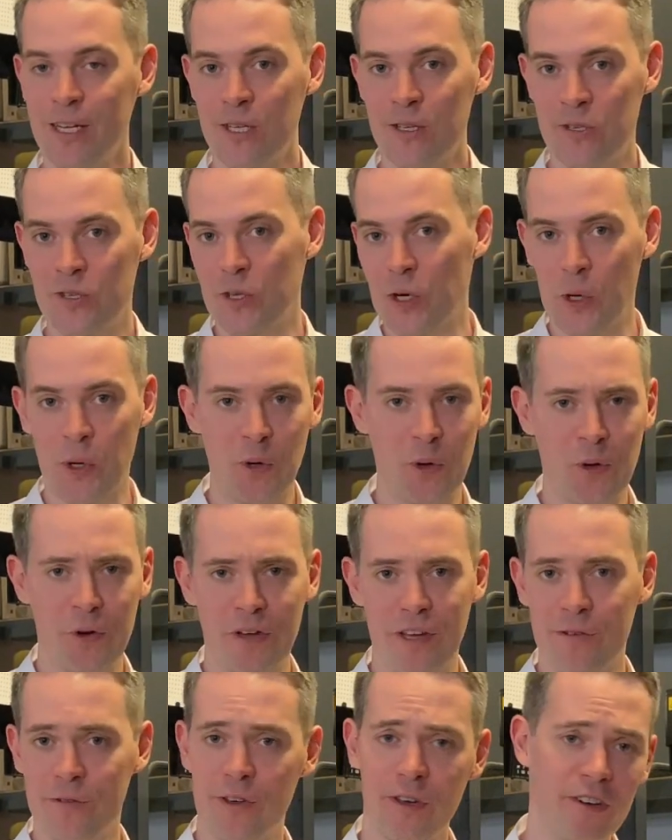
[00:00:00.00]
So
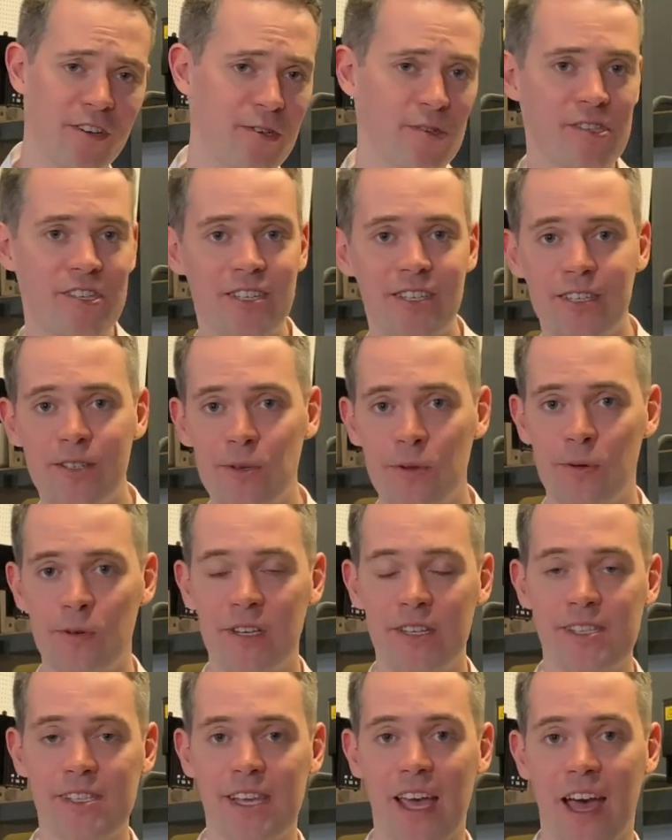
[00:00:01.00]
if you're interested in
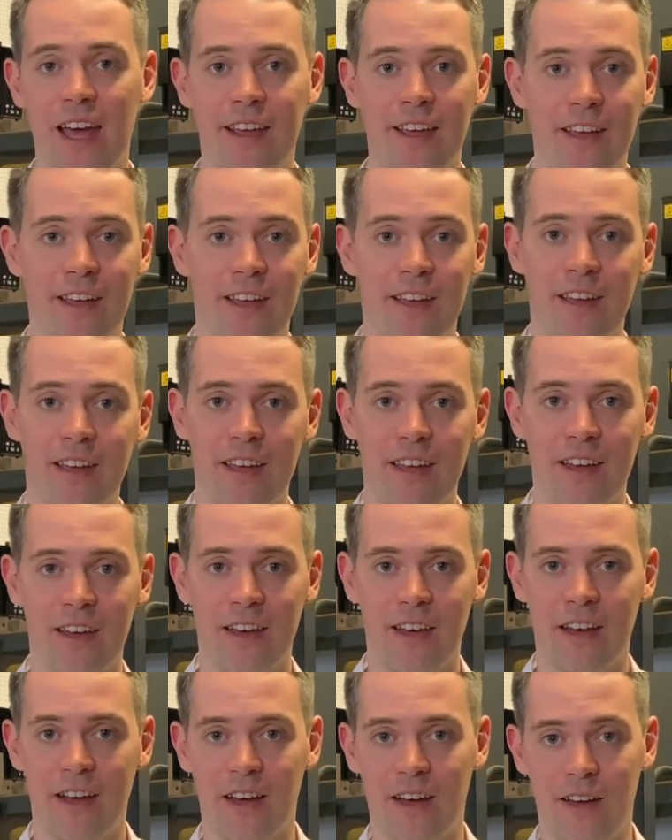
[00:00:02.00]
3D scanning,
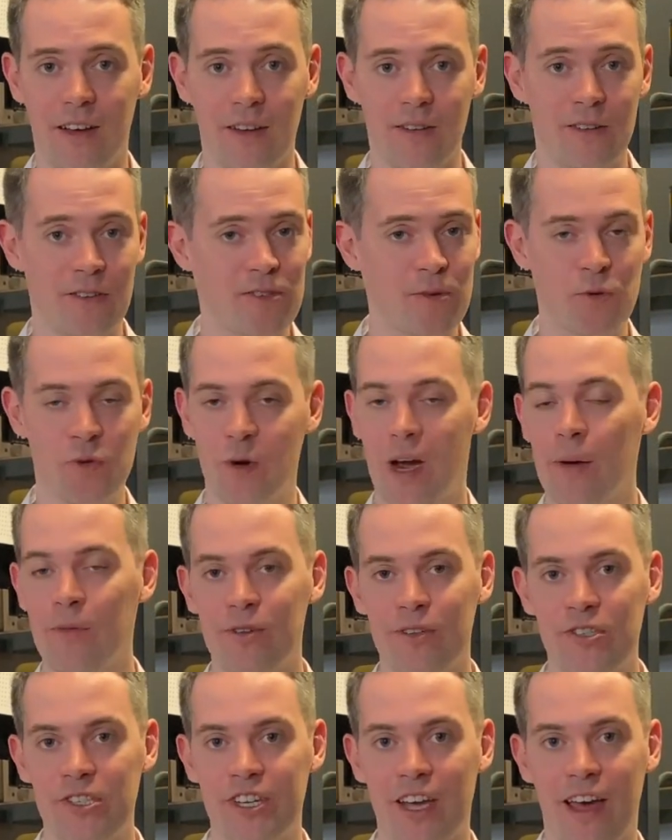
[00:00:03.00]
subscribe
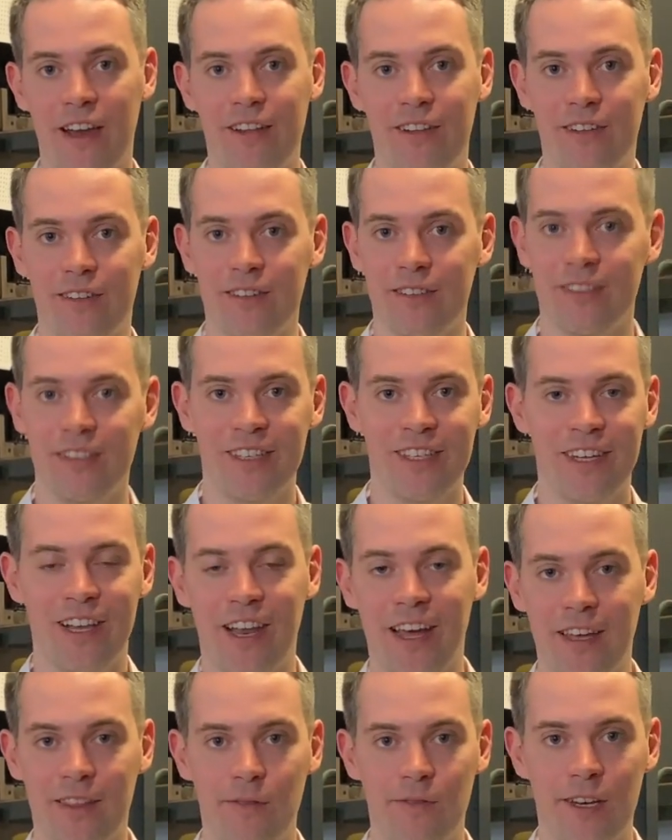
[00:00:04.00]
to the channel,
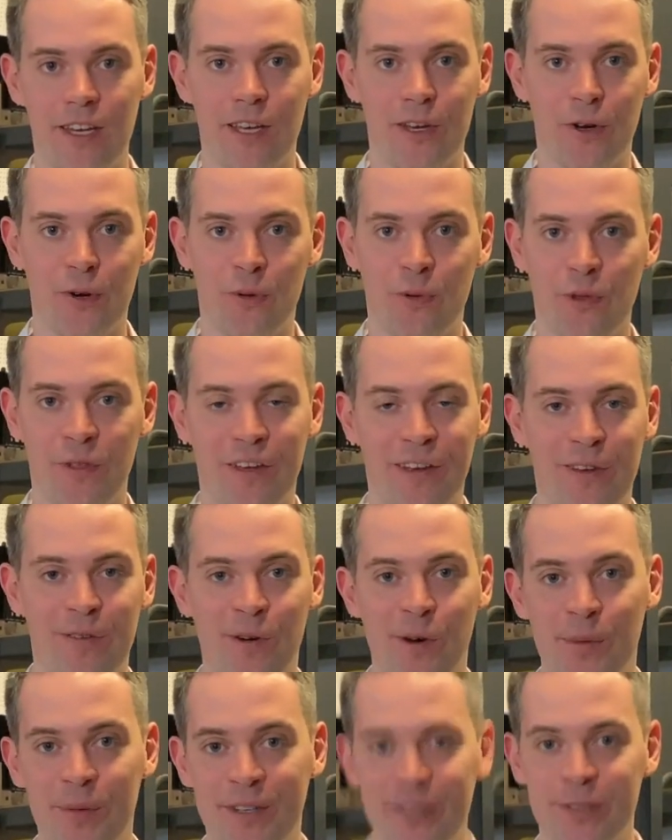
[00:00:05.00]
like the video. Thank you
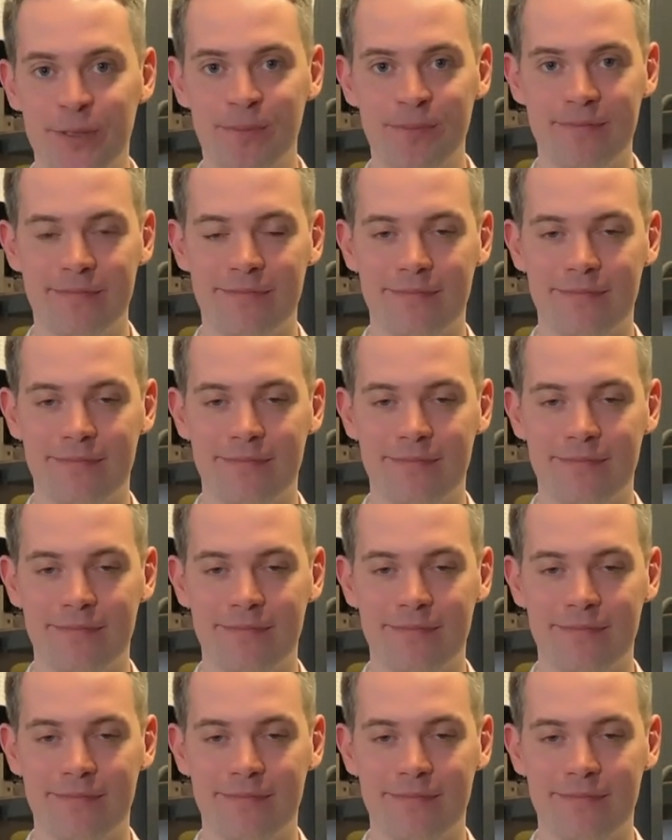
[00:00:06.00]
very much.